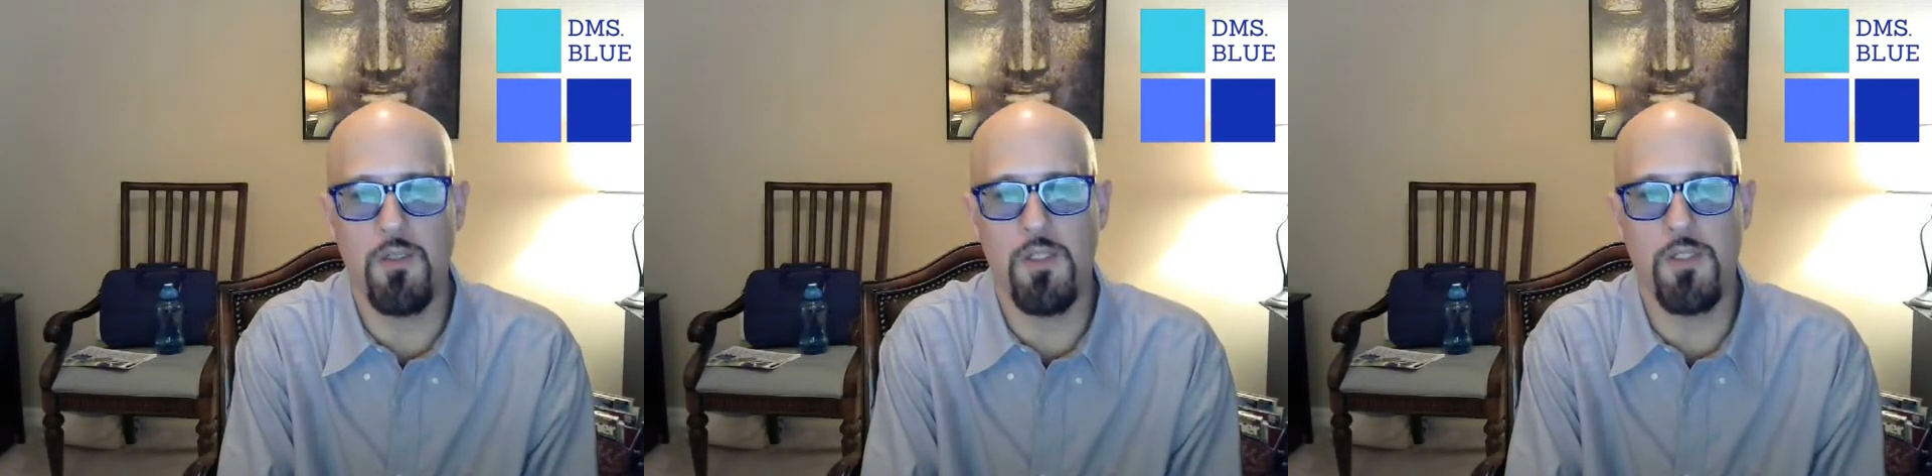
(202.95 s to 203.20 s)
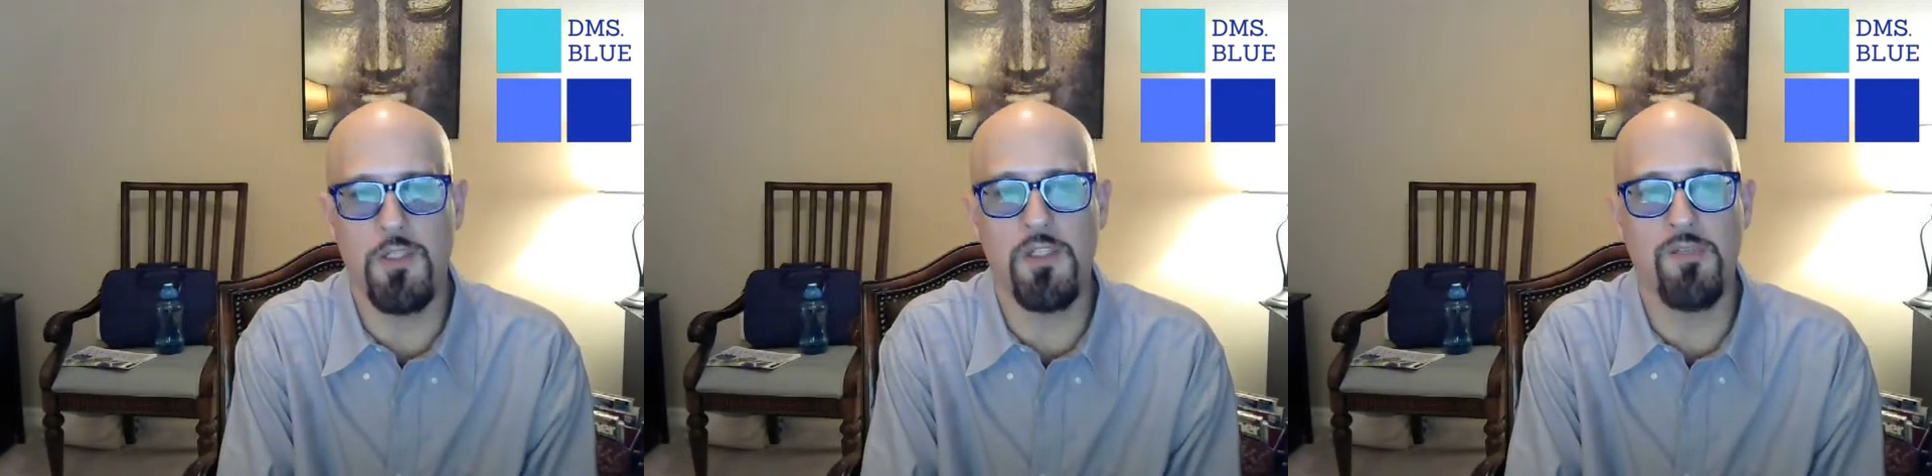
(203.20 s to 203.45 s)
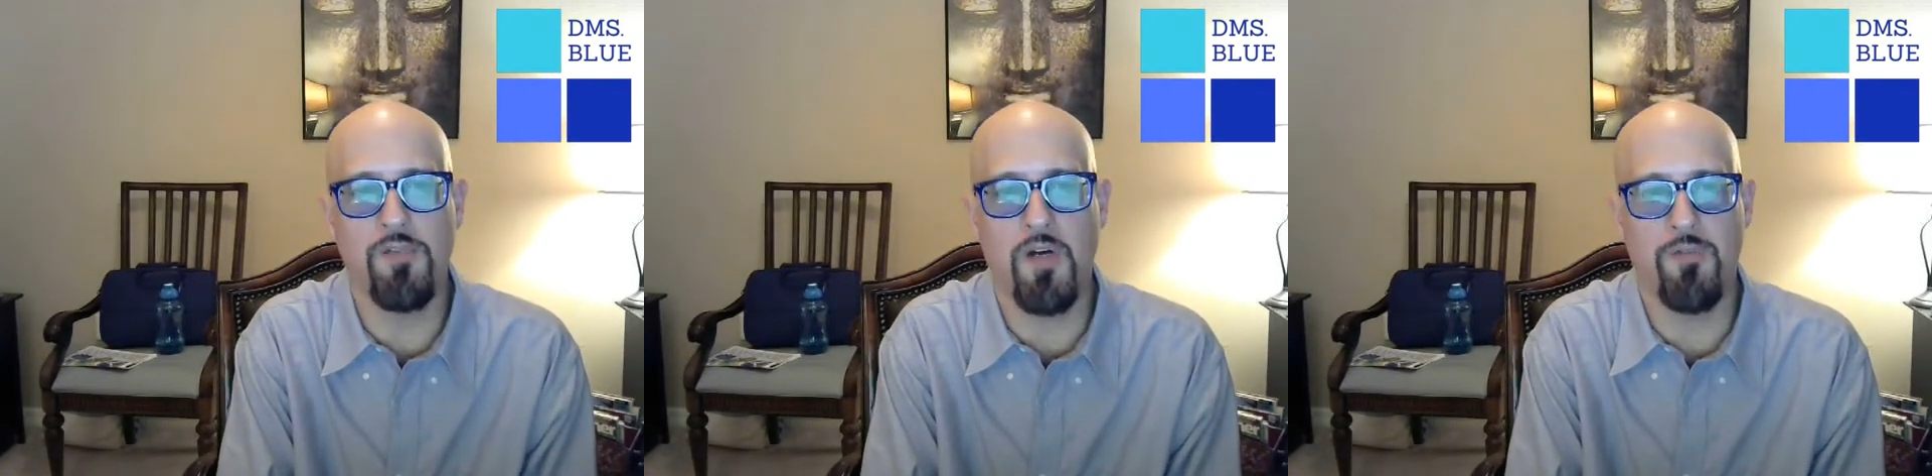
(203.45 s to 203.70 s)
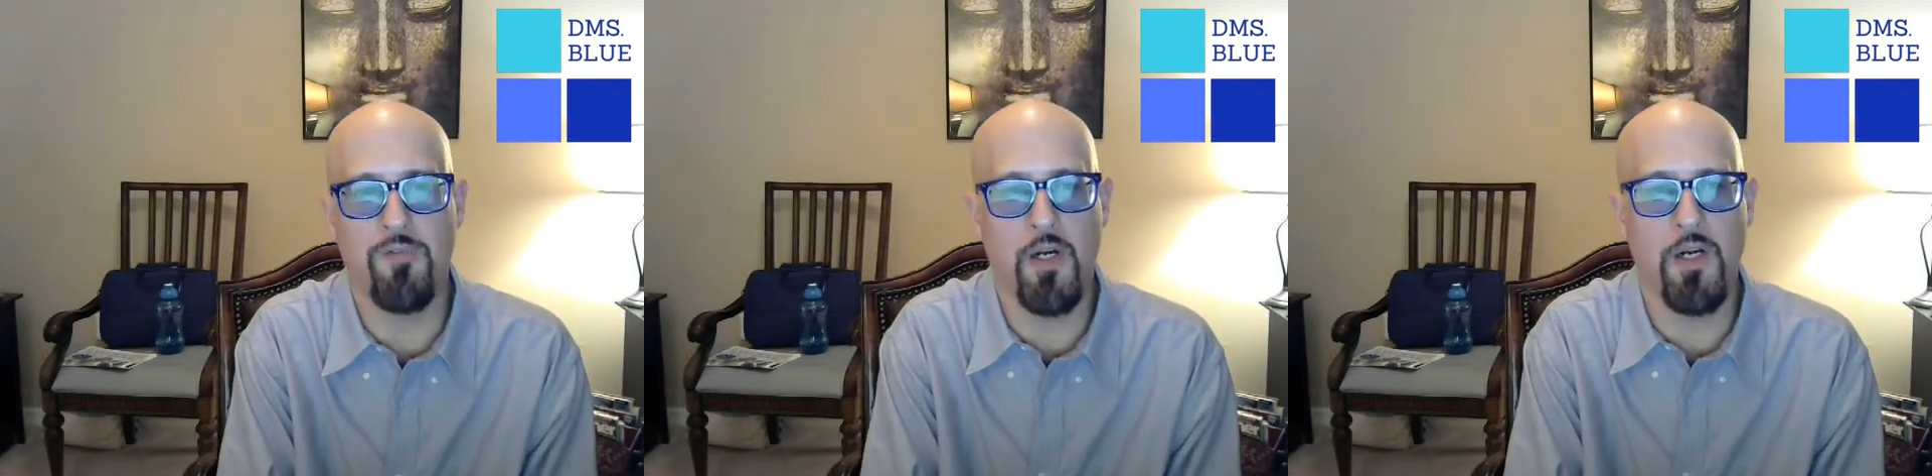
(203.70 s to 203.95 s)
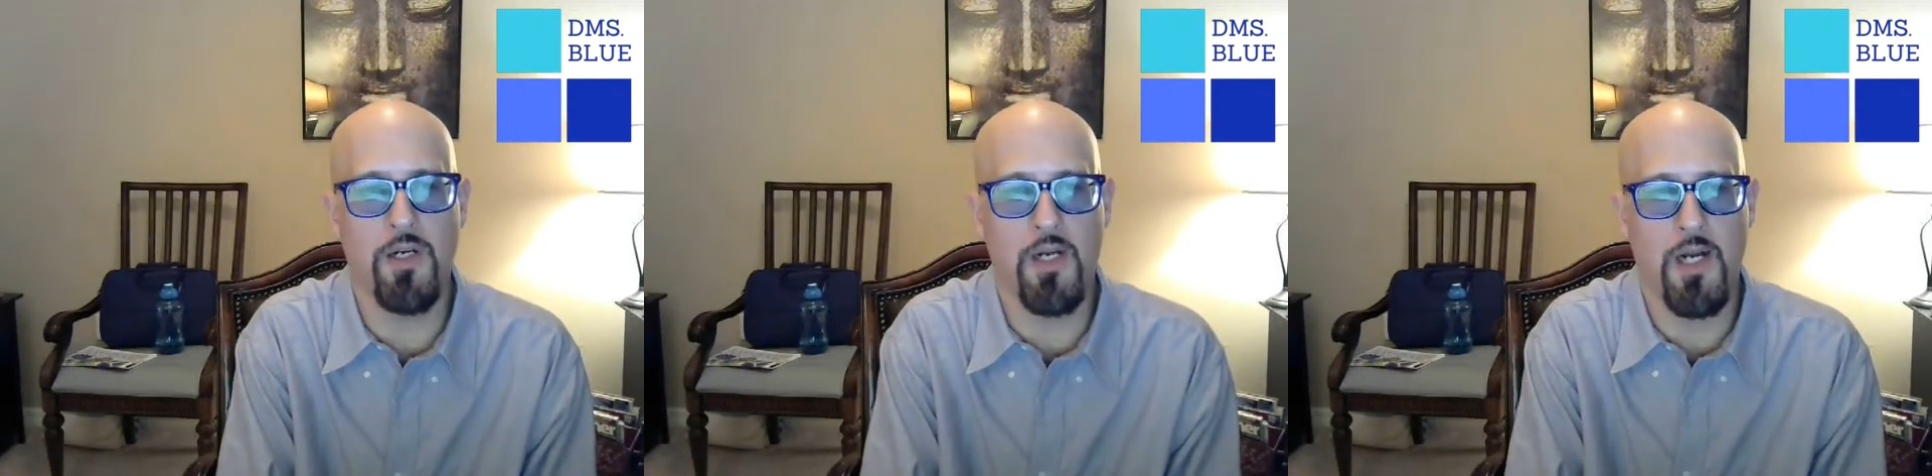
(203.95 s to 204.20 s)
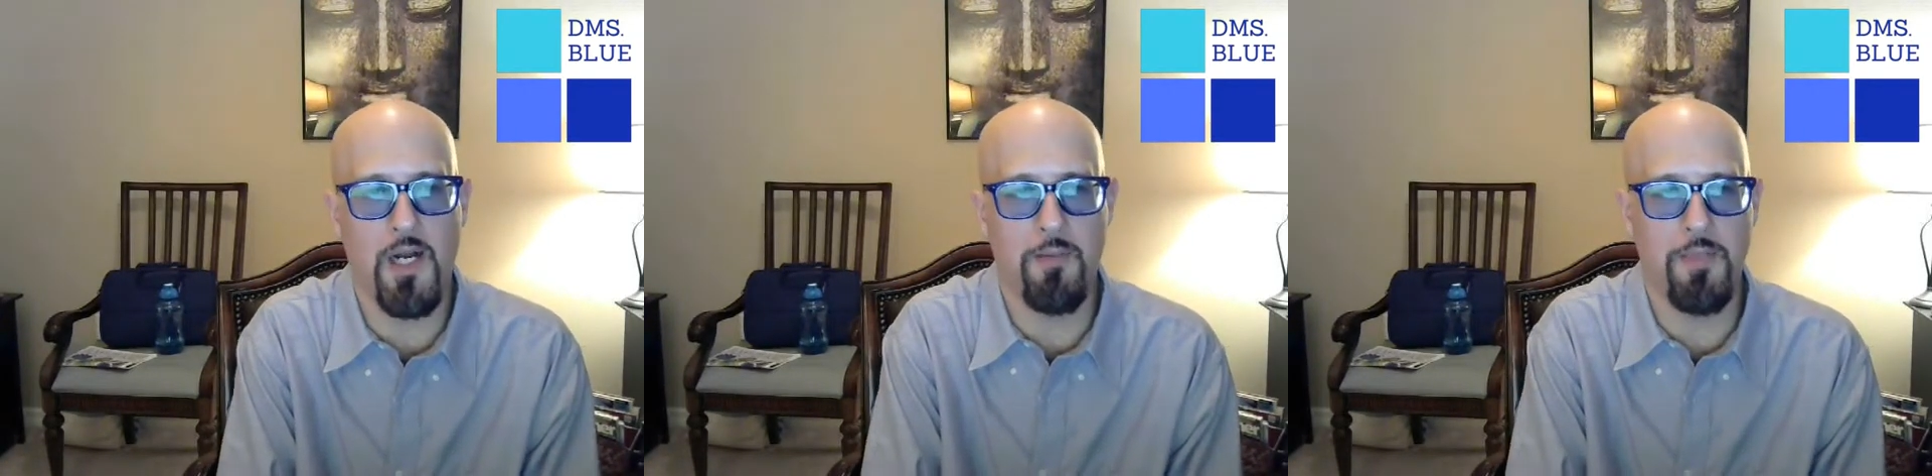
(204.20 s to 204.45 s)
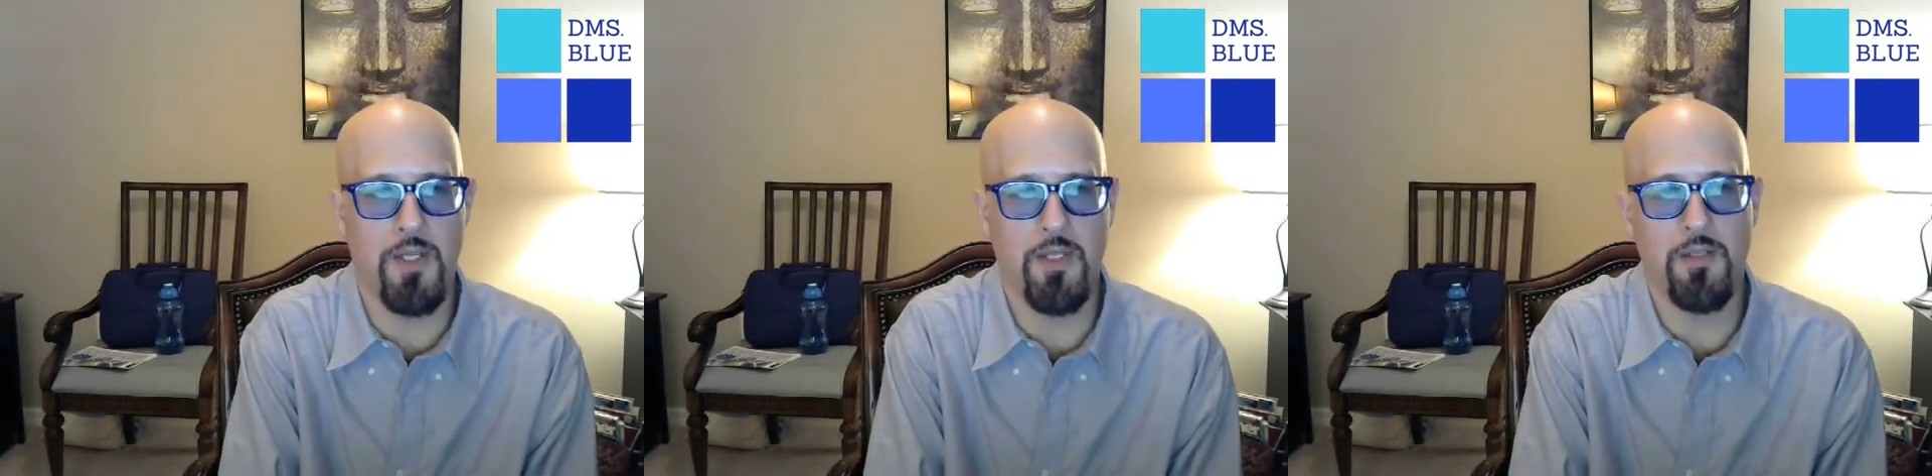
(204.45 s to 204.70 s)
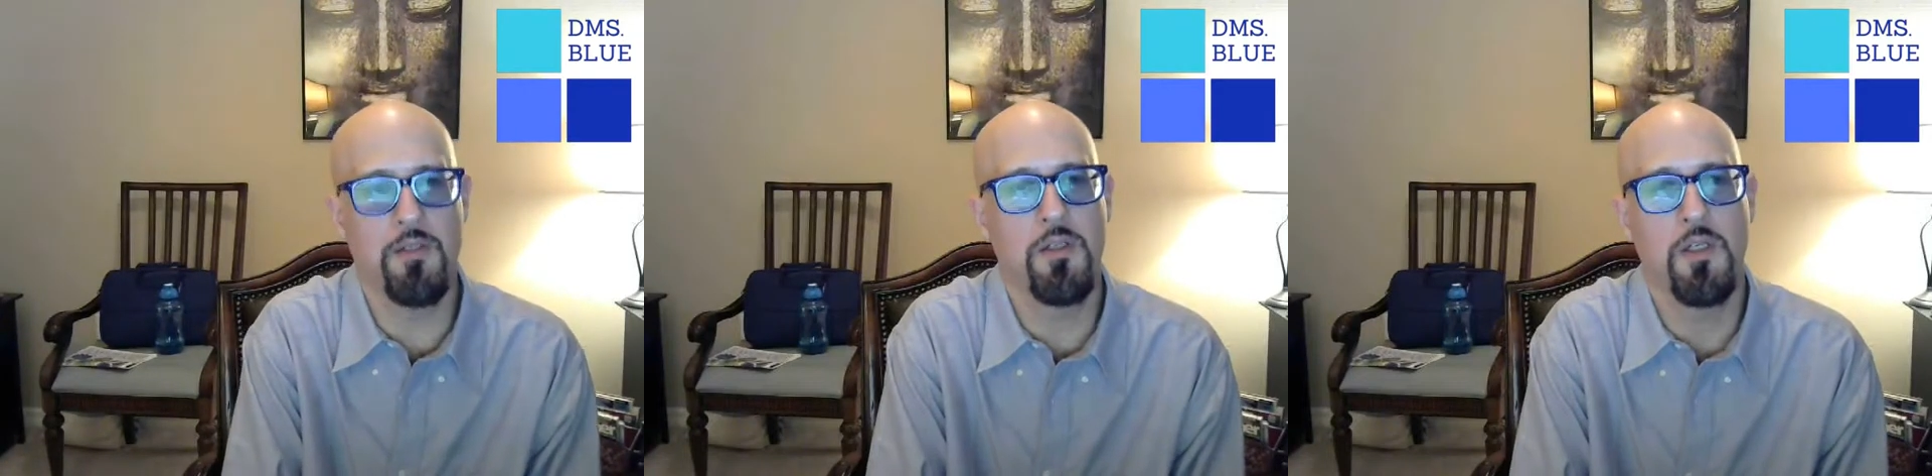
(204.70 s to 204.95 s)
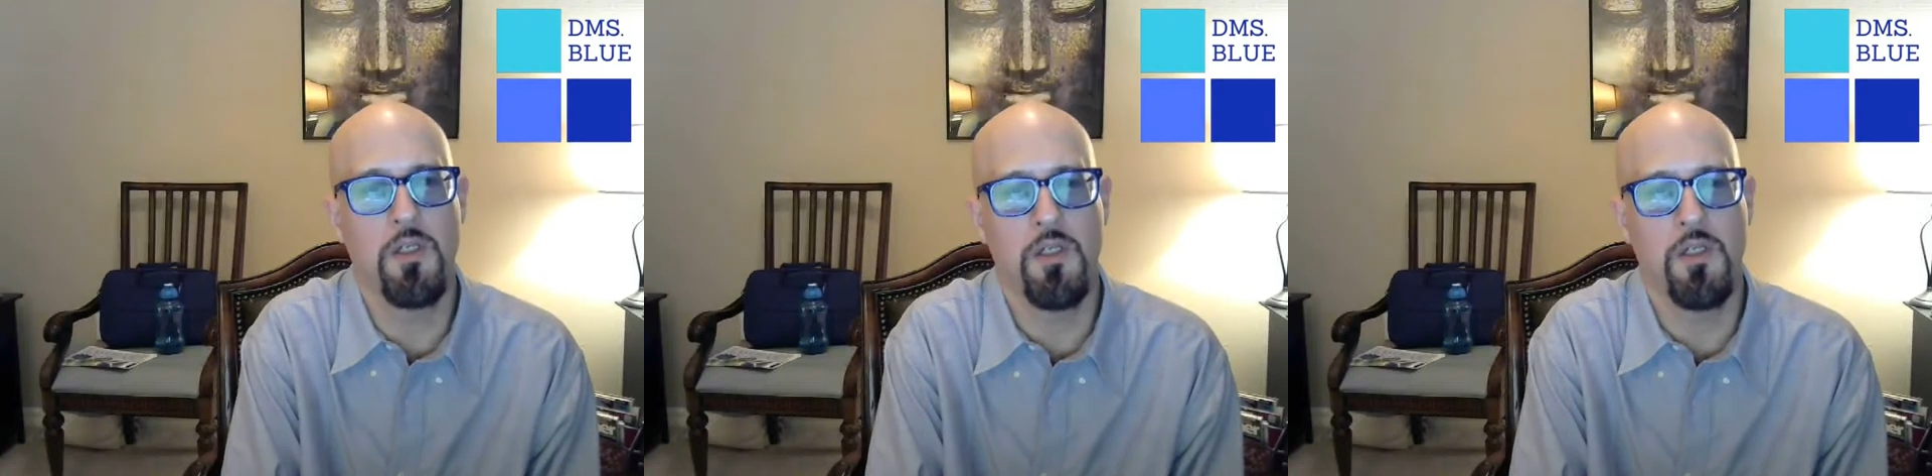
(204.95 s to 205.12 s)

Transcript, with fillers: it's, it's very, very common.